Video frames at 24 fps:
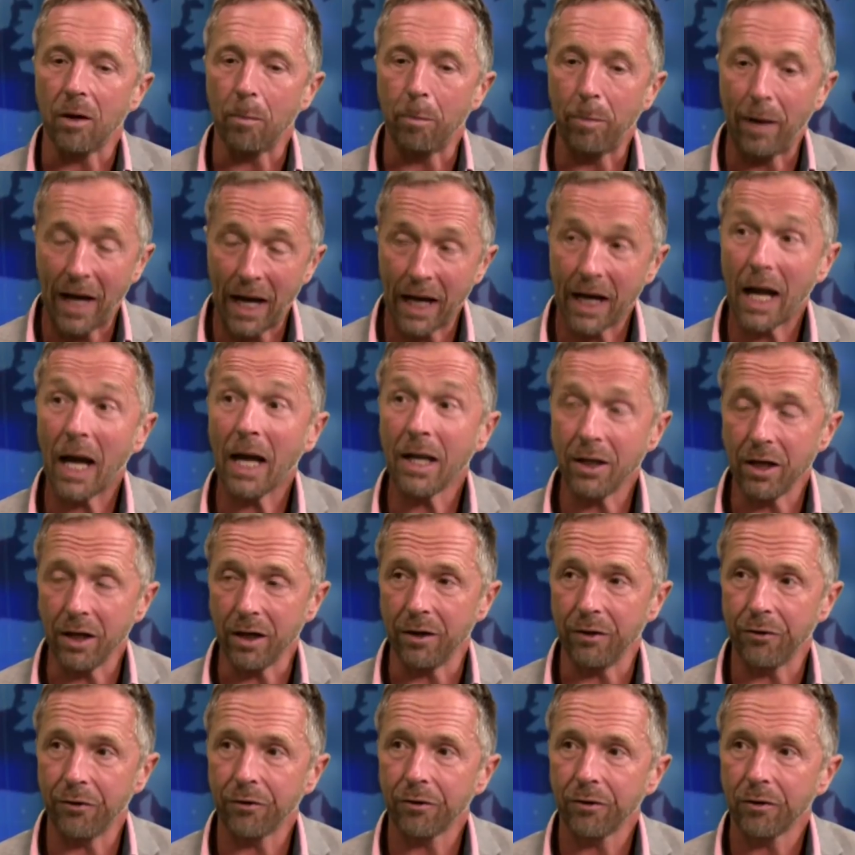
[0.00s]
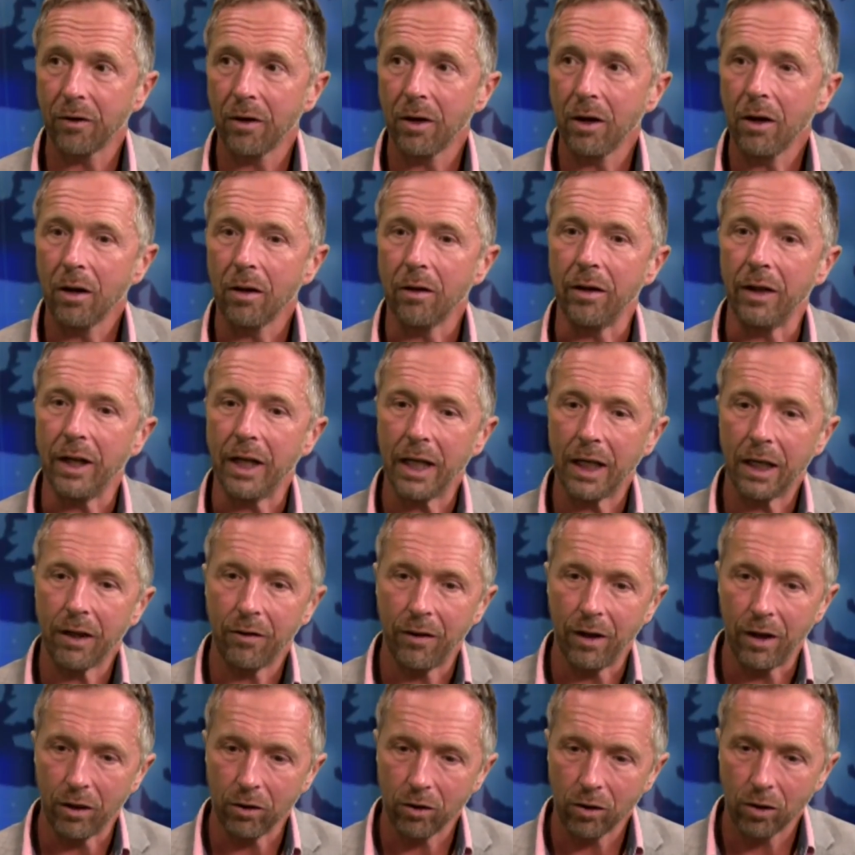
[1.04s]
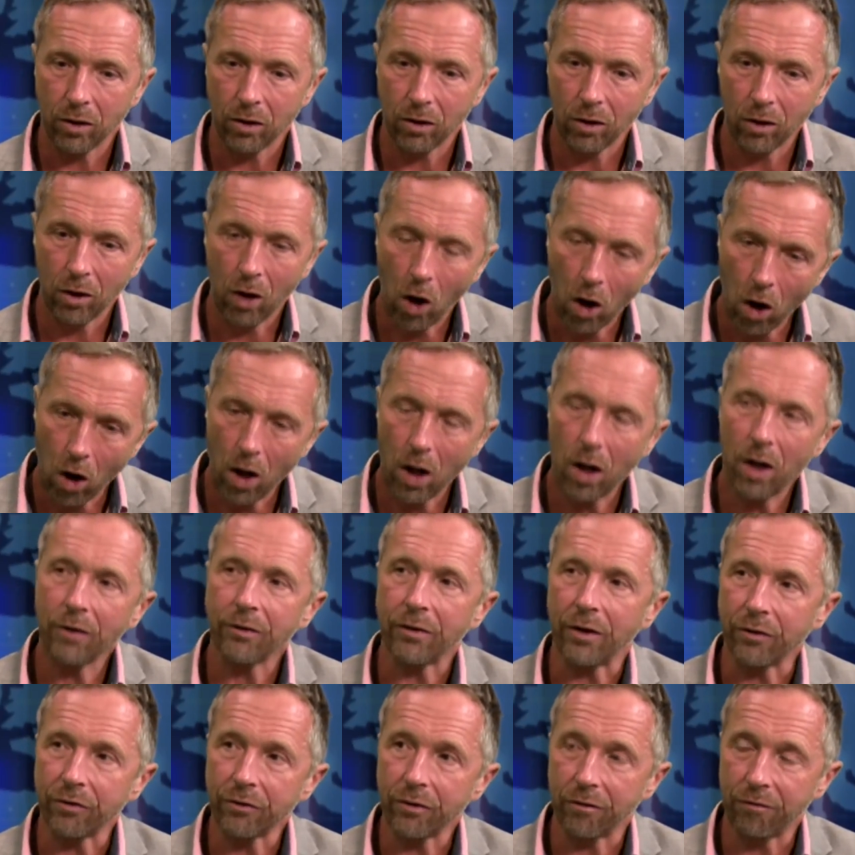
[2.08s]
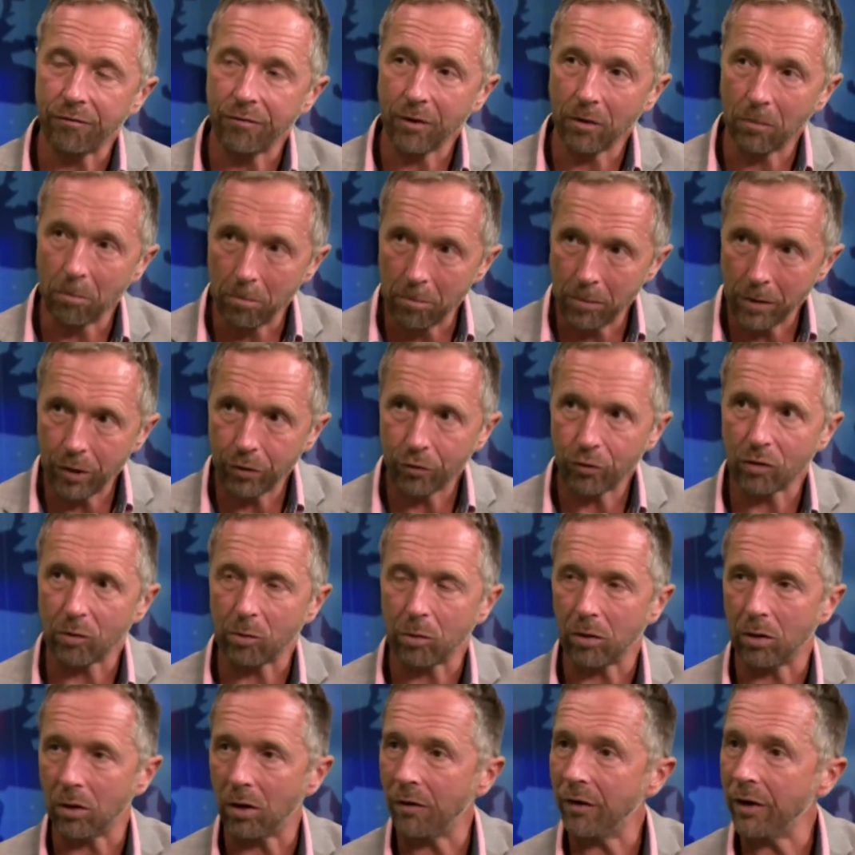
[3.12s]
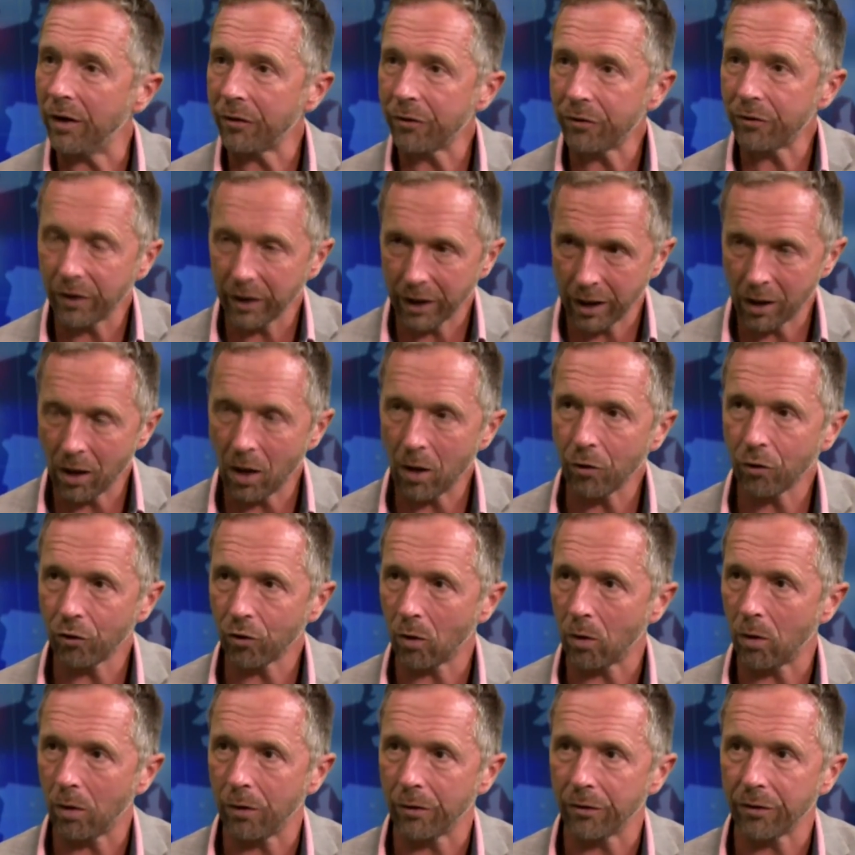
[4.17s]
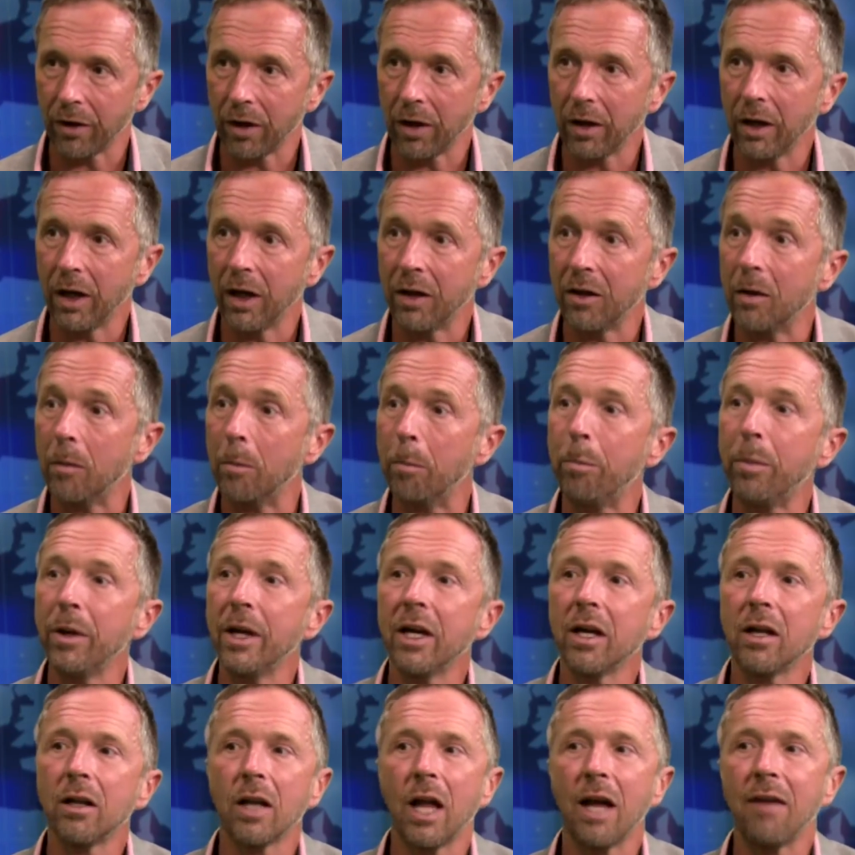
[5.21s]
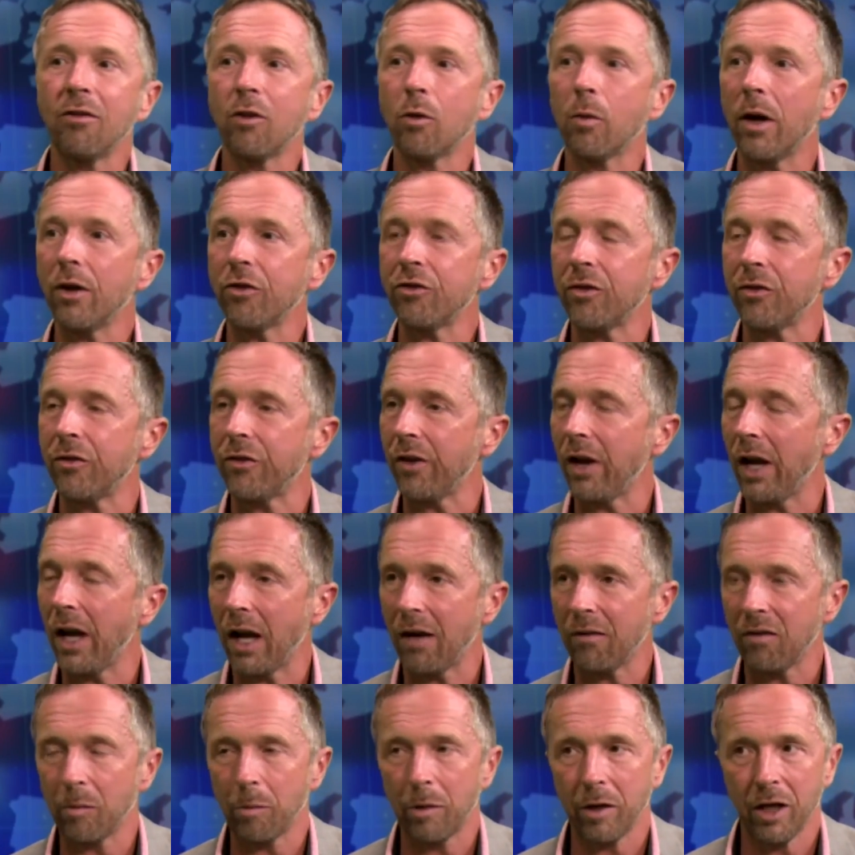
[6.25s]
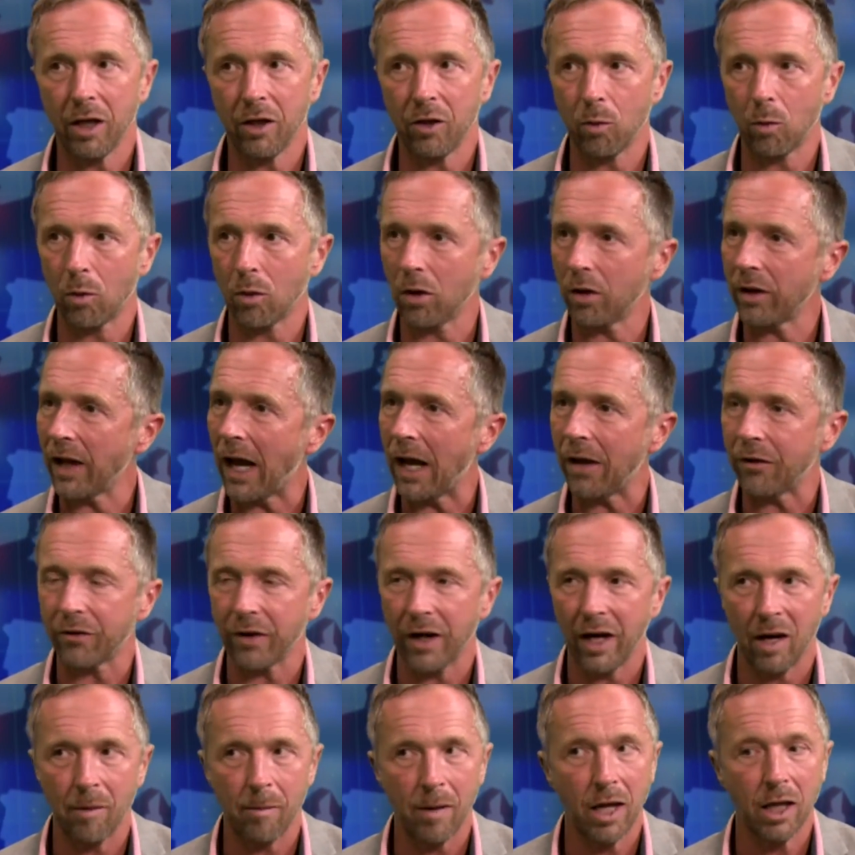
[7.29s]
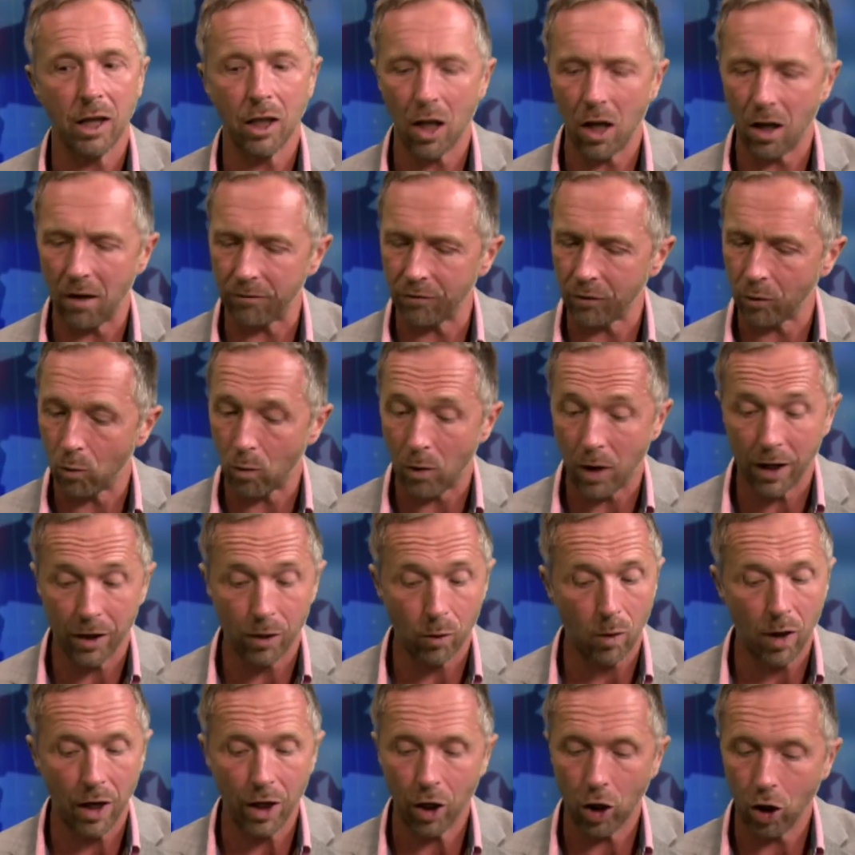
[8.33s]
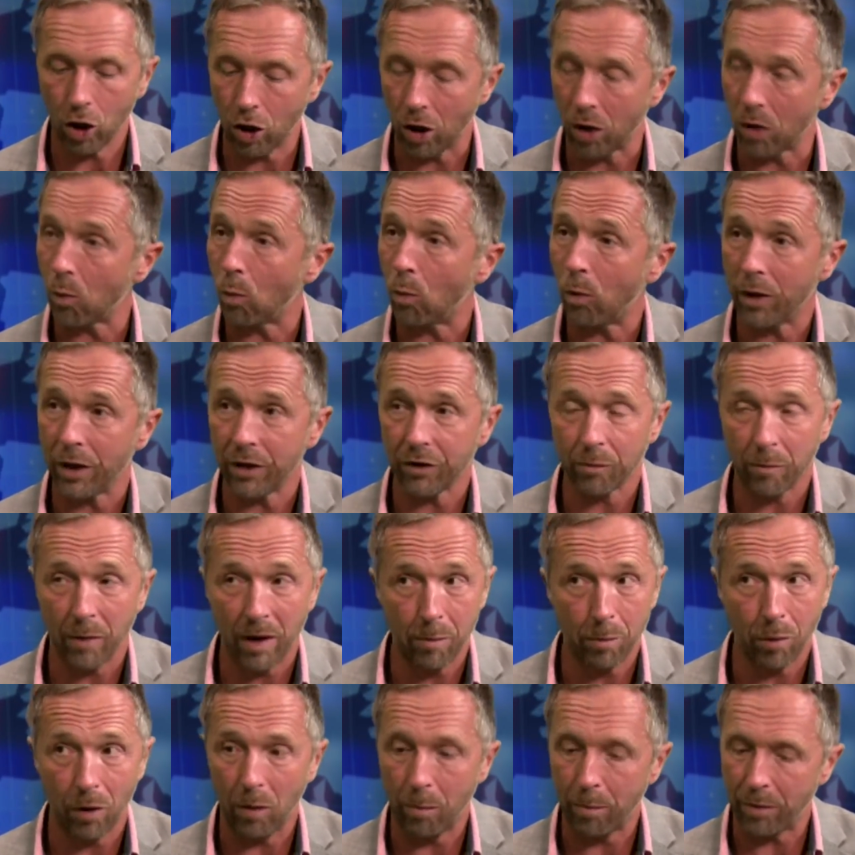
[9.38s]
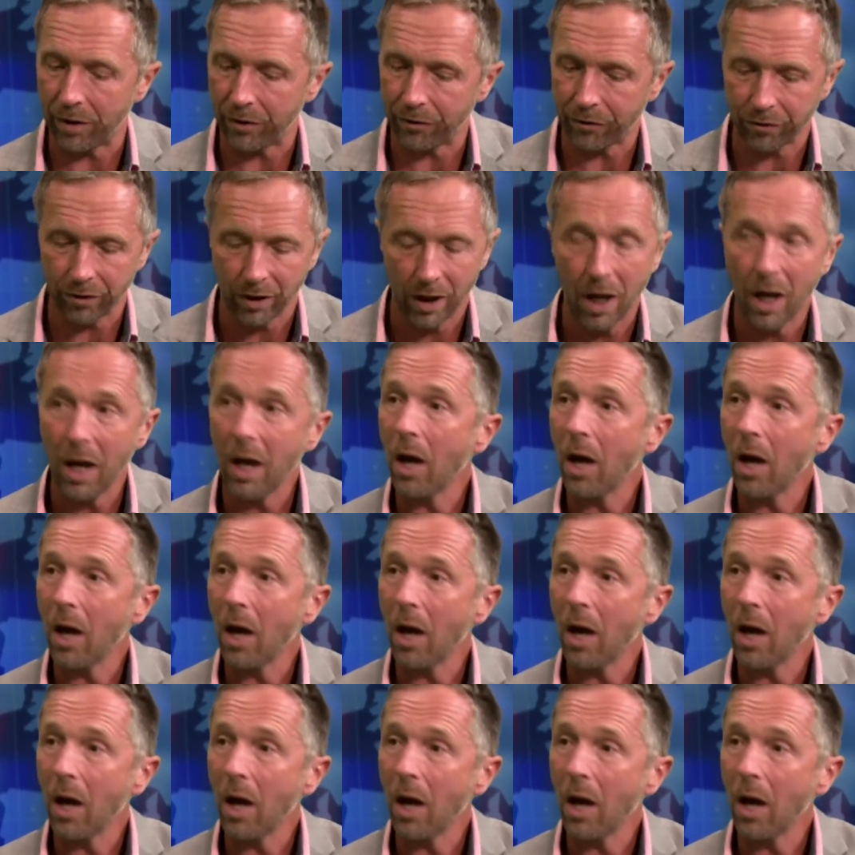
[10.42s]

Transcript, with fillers: bad ideas that that cause us to feel miserable, that sicken our souls, in the big life questions that everybody in the world asks Am I loved? Why do I hurt? What is my purpose?